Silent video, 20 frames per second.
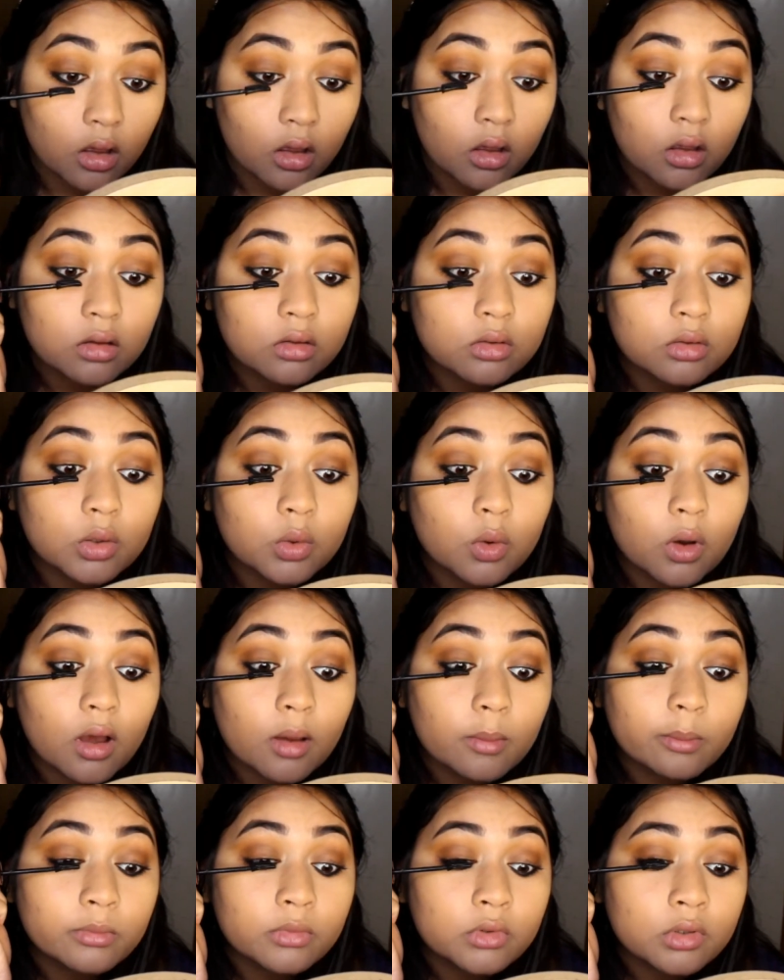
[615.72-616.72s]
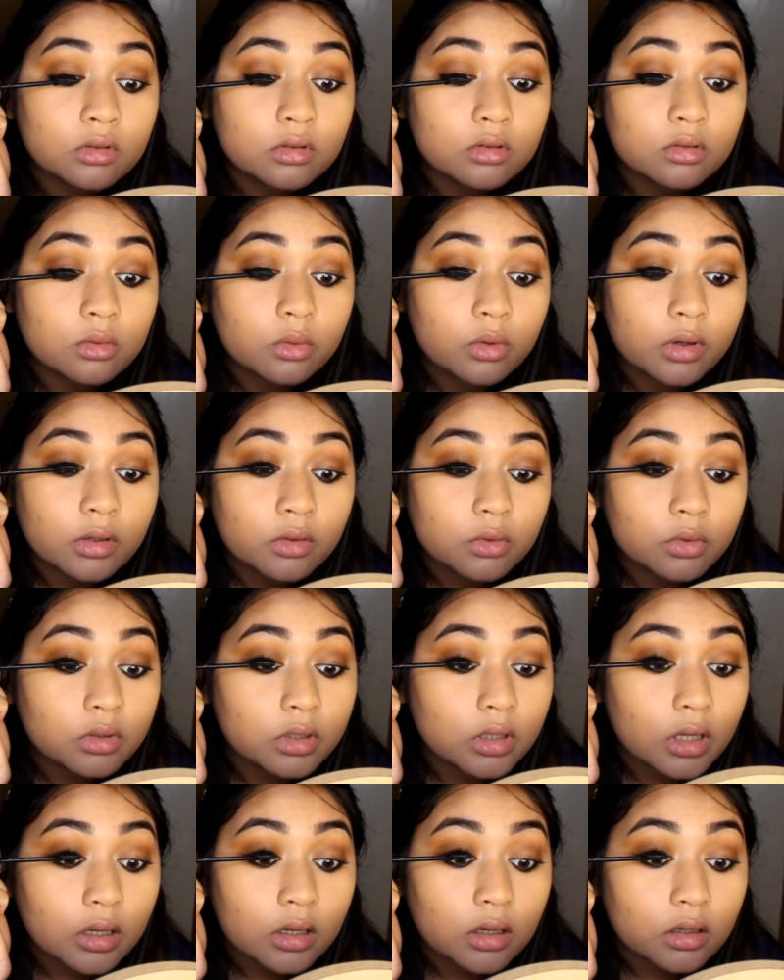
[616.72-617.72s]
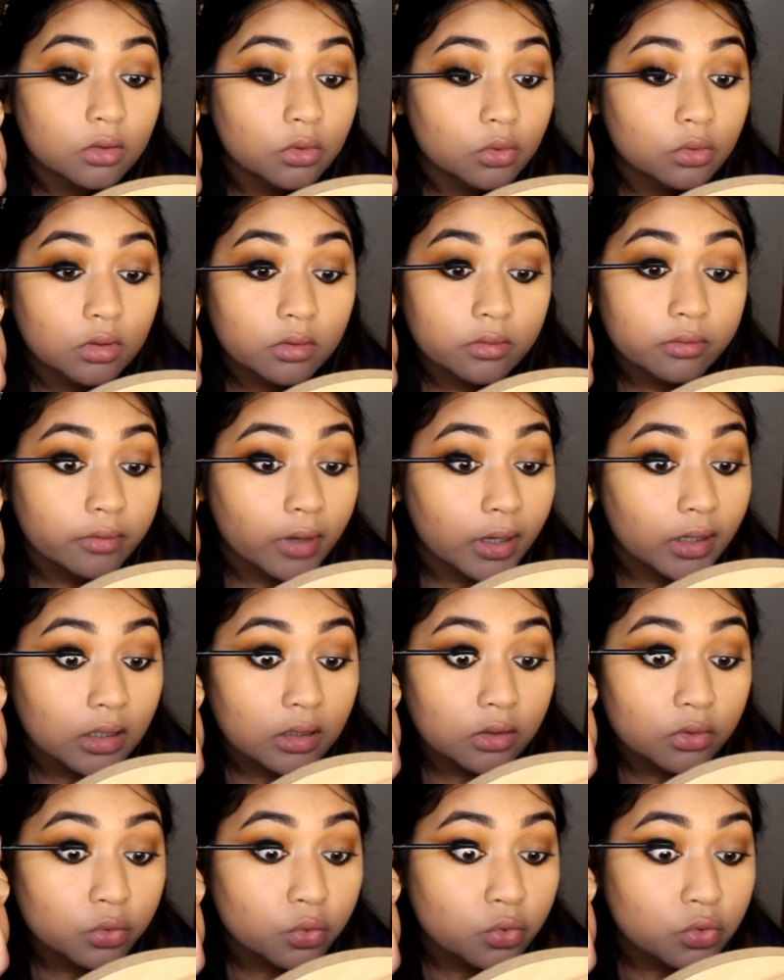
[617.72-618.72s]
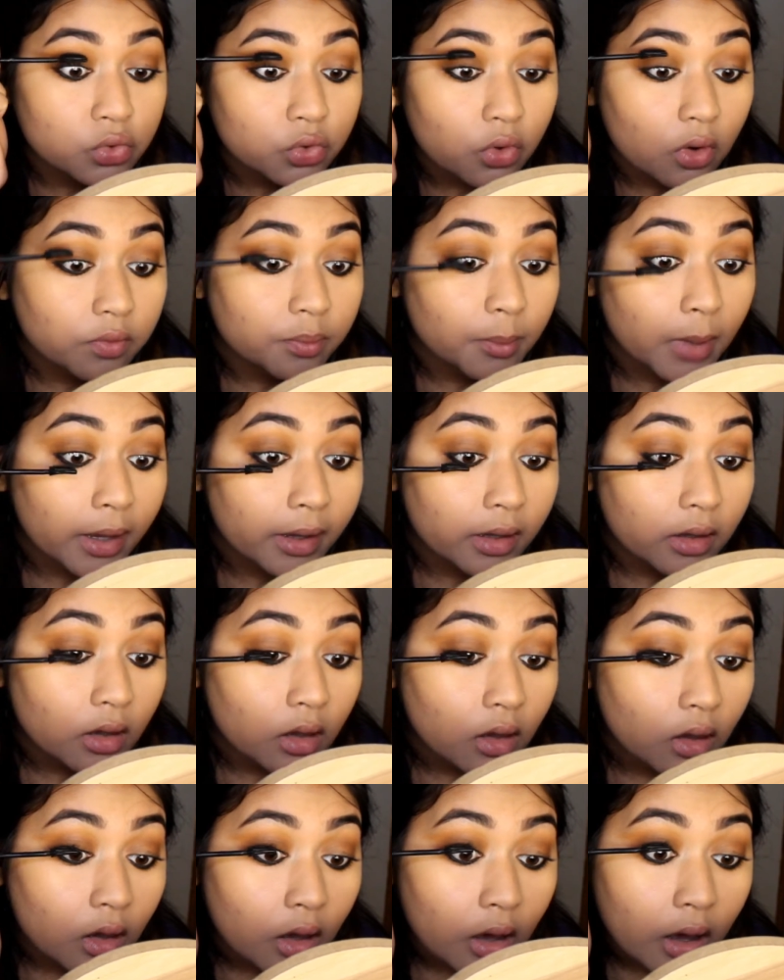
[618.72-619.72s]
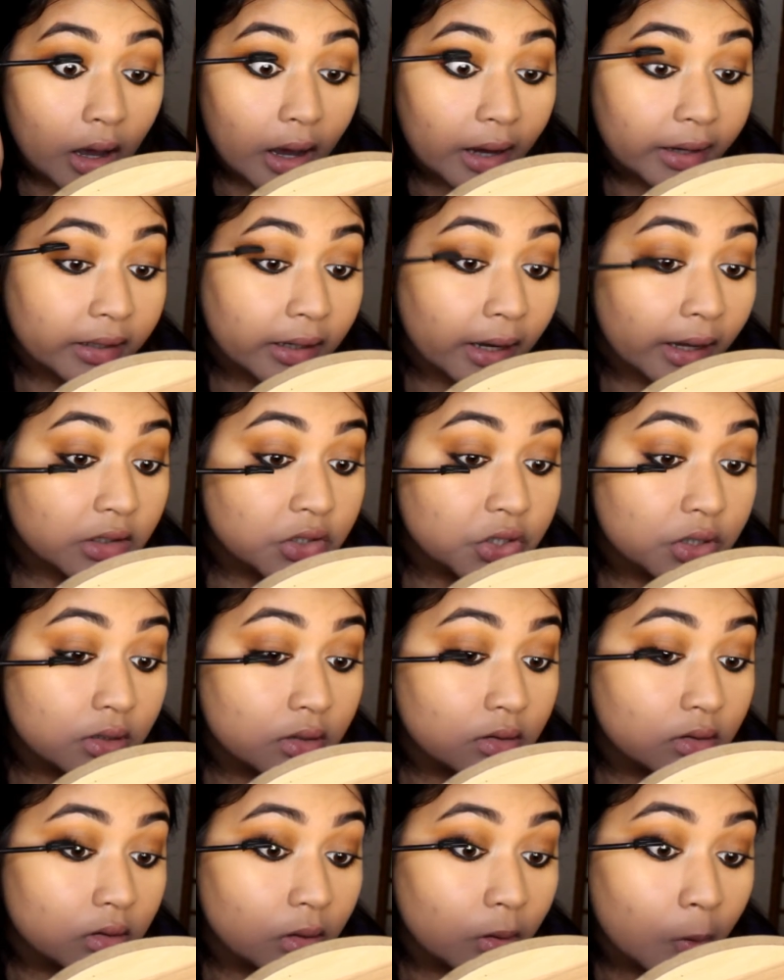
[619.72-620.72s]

So I'm just going to take it to the very root of my eyelashes.